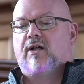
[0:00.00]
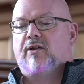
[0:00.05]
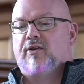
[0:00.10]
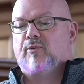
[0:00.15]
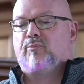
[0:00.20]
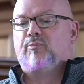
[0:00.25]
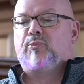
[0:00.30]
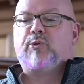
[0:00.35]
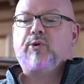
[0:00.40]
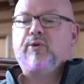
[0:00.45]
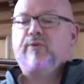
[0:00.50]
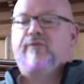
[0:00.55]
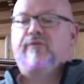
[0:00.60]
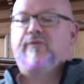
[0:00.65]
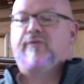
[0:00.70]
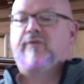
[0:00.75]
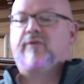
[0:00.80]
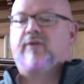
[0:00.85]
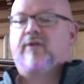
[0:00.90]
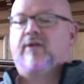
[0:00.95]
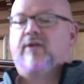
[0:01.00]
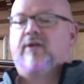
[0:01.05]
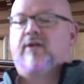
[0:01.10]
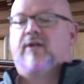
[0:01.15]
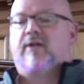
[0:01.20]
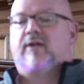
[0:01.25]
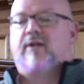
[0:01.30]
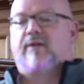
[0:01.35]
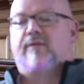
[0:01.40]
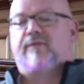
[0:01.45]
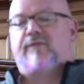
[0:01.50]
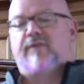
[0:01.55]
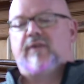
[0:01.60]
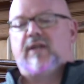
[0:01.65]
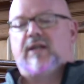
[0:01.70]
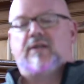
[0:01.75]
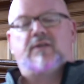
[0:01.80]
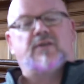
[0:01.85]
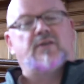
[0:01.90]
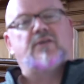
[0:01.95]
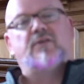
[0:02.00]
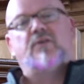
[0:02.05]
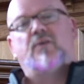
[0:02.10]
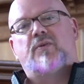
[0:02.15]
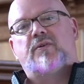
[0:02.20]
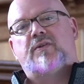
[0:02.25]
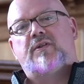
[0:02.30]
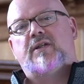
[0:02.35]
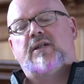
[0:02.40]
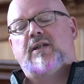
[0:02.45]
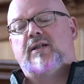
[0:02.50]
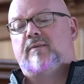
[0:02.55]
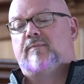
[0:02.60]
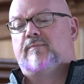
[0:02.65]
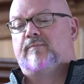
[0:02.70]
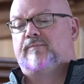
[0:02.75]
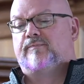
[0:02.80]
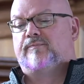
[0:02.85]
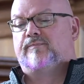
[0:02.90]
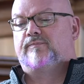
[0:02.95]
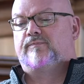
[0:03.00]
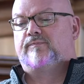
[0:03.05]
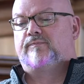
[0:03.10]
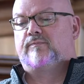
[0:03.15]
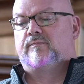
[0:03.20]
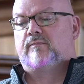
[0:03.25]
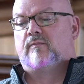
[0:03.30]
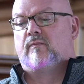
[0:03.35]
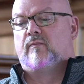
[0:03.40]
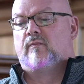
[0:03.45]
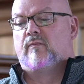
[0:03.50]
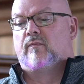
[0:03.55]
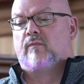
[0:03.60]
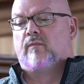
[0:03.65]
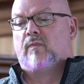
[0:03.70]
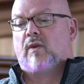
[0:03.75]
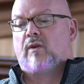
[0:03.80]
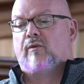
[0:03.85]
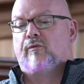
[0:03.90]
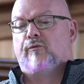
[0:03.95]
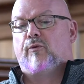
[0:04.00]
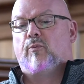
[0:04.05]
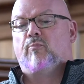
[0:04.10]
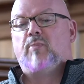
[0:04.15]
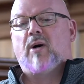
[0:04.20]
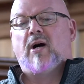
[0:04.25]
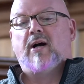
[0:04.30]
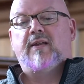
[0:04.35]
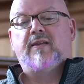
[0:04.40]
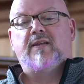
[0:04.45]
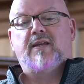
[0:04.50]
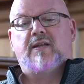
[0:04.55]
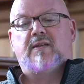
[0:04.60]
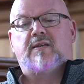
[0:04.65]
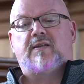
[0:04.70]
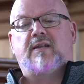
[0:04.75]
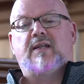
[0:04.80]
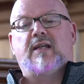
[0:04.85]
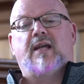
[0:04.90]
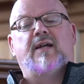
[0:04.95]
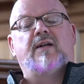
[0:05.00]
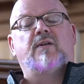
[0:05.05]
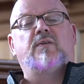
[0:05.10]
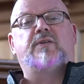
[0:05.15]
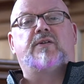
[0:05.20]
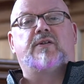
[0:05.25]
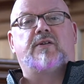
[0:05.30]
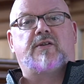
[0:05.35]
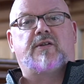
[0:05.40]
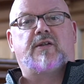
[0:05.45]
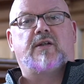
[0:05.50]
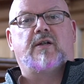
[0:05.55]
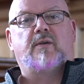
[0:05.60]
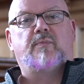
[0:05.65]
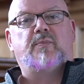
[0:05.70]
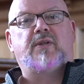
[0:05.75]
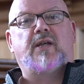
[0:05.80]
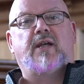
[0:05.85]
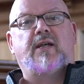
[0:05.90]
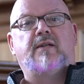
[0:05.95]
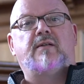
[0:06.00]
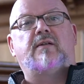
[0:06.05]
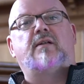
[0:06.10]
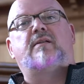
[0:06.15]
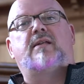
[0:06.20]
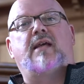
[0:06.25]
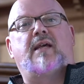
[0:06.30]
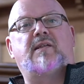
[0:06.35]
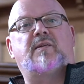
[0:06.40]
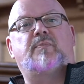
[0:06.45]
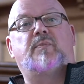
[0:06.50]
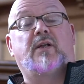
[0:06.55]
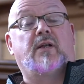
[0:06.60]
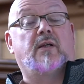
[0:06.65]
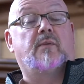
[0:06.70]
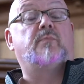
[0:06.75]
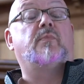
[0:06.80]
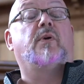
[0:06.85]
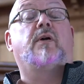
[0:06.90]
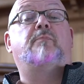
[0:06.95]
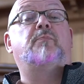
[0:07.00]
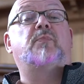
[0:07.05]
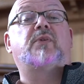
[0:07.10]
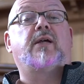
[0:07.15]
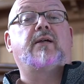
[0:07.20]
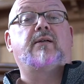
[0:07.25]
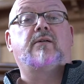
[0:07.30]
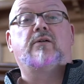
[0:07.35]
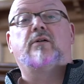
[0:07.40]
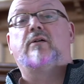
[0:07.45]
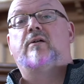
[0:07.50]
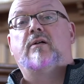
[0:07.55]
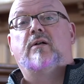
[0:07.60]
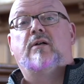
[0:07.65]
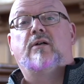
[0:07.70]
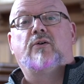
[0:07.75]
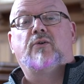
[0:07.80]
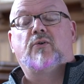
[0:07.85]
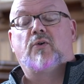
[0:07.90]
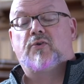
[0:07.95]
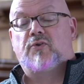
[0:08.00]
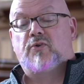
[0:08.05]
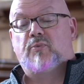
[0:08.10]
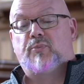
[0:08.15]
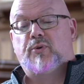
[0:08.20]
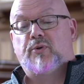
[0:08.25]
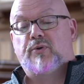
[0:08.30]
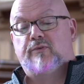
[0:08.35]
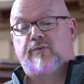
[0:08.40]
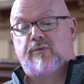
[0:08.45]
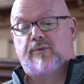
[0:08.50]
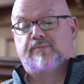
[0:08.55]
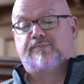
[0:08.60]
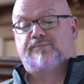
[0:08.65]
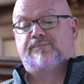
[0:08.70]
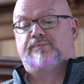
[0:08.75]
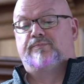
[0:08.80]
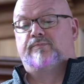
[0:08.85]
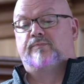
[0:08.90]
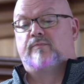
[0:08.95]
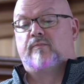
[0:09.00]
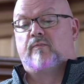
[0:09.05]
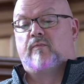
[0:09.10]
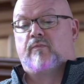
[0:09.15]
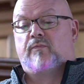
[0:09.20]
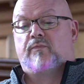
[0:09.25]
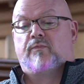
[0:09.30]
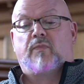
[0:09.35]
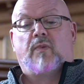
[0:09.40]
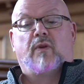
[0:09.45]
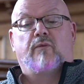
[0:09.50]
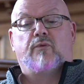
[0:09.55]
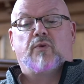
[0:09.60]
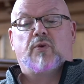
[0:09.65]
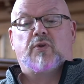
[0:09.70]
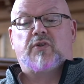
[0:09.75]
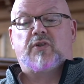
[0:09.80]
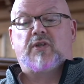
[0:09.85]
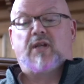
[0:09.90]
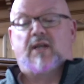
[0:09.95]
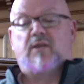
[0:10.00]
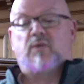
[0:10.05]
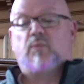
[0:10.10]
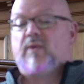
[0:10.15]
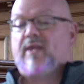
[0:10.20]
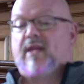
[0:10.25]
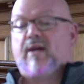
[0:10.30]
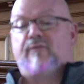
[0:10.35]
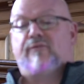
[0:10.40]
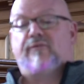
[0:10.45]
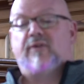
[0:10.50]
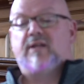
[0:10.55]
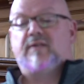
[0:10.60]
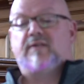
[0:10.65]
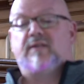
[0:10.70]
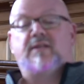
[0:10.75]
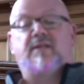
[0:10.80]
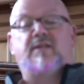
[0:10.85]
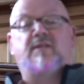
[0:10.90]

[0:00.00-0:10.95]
the proof of things not seen. For by this the elders obtained testimony, obtained God's approval. Verse 6, without faith it